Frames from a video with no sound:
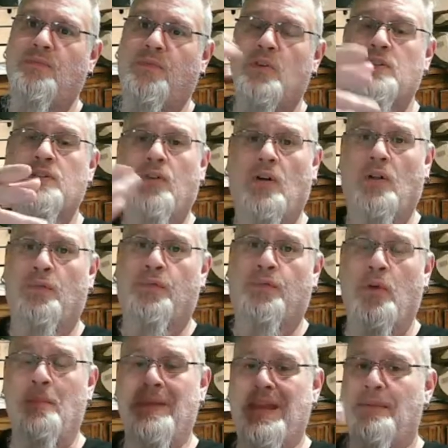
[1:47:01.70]
first of all,
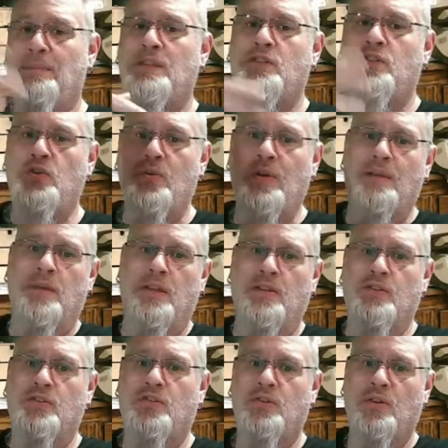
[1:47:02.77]
from image to
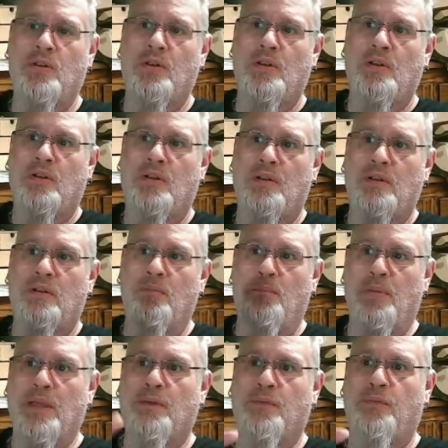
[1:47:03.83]
image,
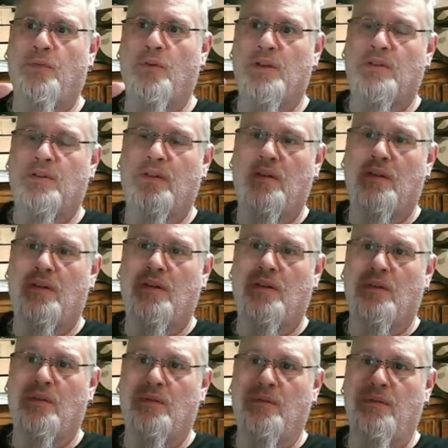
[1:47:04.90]
Bigfoot
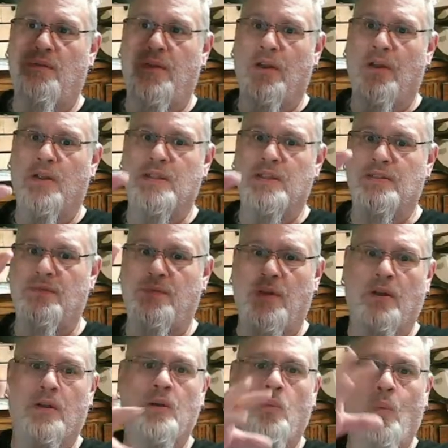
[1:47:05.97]
varies
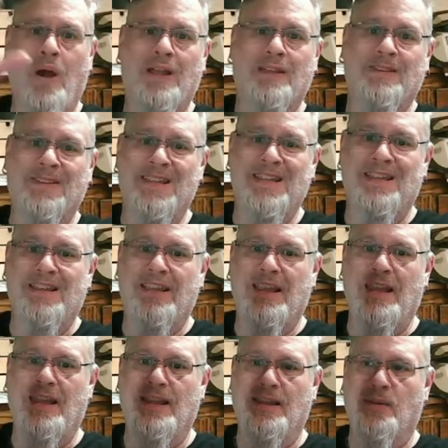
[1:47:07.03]
very widely
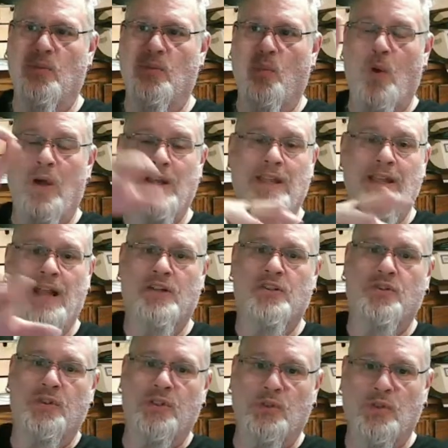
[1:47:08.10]
in what he
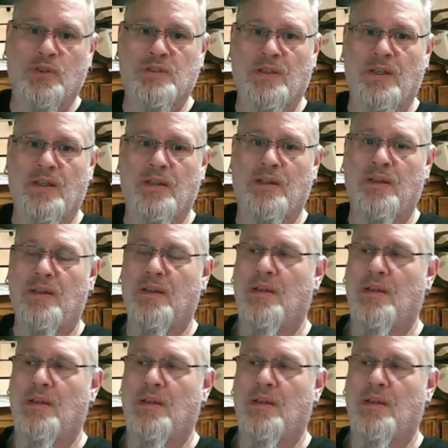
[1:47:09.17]
actually looks like.